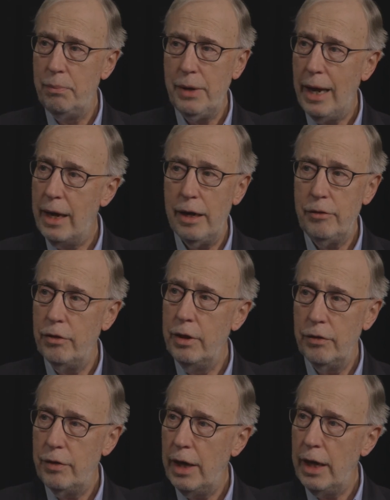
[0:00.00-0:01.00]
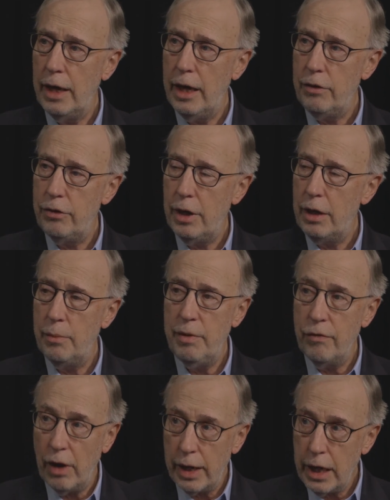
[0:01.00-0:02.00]
Candidates in this day and age tend to be
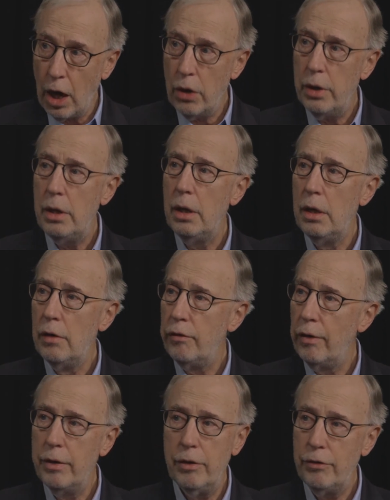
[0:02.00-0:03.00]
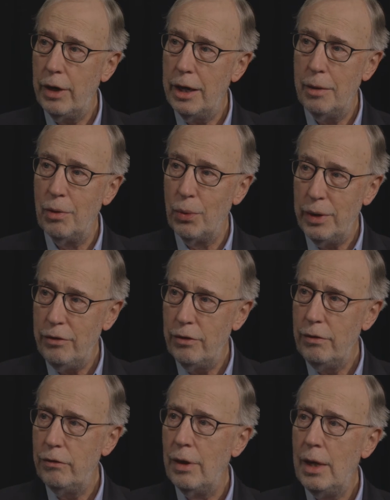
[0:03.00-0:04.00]
very guarded for understandable
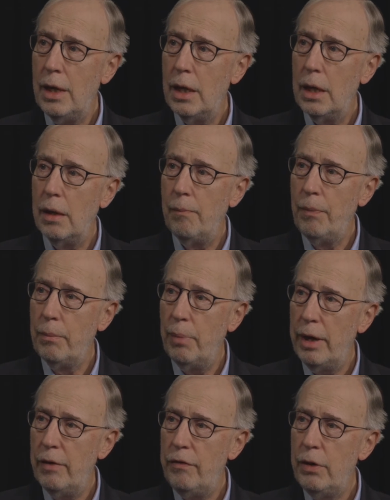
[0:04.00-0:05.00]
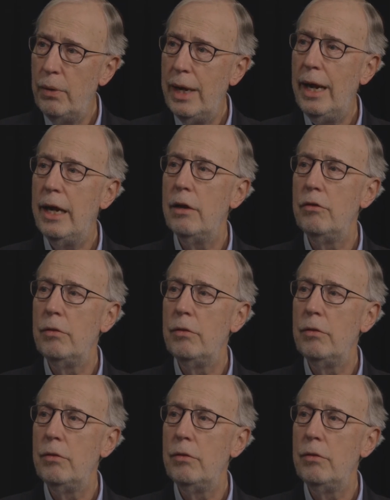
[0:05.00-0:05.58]
reasons. But if you can't